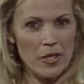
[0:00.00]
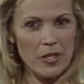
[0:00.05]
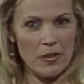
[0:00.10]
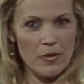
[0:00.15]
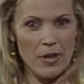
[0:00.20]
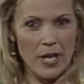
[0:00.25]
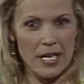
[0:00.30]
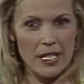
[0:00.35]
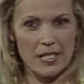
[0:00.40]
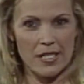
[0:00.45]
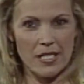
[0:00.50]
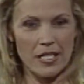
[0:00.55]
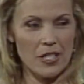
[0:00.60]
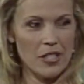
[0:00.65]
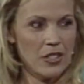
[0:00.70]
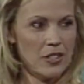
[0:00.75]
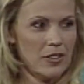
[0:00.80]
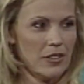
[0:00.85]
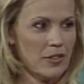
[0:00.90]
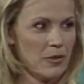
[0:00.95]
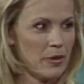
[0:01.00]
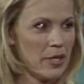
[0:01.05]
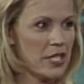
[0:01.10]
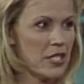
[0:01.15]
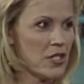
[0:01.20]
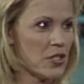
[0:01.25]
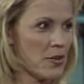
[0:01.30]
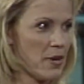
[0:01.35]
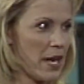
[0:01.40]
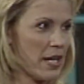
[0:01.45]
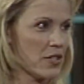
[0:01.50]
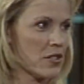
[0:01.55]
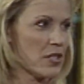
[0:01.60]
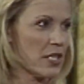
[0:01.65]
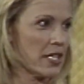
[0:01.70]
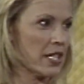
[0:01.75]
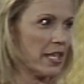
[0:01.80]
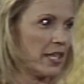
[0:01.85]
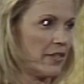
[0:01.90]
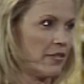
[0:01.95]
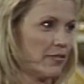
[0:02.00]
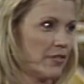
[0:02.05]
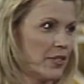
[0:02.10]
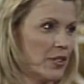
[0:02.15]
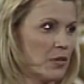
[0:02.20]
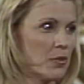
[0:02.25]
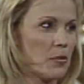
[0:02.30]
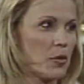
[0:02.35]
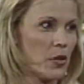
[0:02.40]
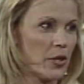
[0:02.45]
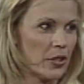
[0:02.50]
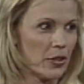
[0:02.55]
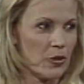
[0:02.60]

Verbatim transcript: I mean, can you see yourself doing that? No. No.